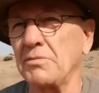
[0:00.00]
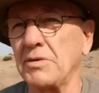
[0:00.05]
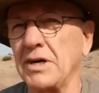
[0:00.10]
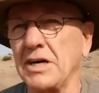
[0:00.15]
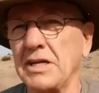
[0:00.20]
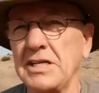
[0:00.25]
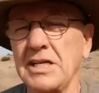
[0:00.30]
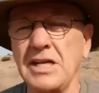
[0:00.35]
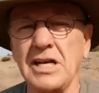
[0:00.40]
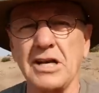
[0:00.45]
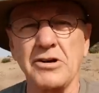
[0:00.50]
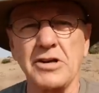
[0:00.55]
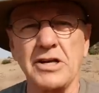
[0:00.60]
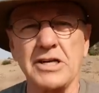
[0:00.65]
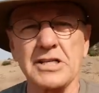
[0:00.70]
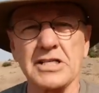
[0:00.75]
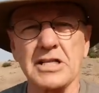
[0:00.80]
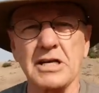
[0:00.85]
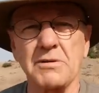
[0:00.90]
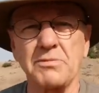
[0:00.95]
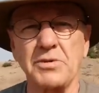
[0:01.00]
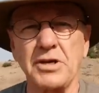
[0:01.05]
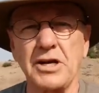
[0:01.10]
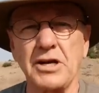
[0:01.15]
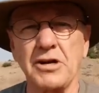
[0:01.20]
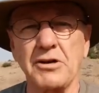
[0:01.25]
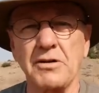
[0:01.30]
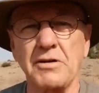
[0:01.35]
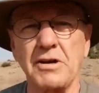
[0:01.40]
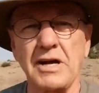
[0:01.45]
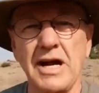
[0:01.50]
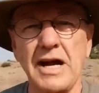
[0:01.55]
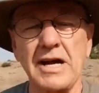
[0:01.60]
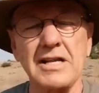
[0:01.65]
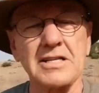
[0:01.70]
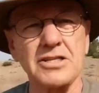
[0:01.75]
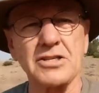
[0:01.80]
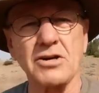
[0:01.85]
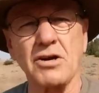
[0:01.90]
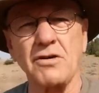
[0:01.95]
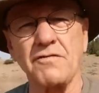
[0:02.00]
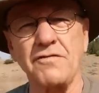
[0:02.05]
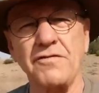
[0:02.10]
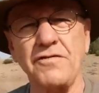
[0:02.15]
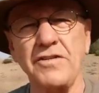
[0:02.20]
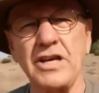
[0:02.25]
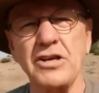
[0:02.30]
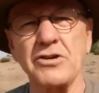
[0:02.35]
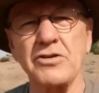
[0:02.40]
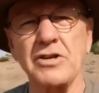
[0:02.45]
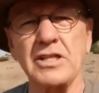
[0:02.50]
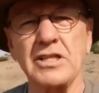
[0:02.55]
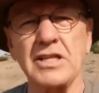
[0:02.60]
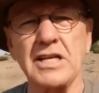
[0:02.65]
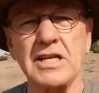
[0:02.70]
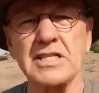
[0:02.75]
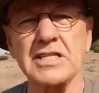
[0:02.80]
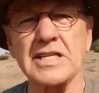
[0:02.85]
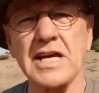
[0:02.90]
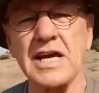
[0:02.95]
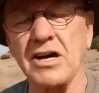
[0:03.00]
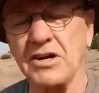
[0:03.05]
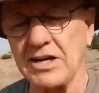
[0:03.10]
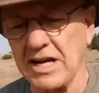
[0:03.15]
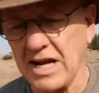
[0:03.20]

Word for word: hunting areas up there, I'd start figuring things out,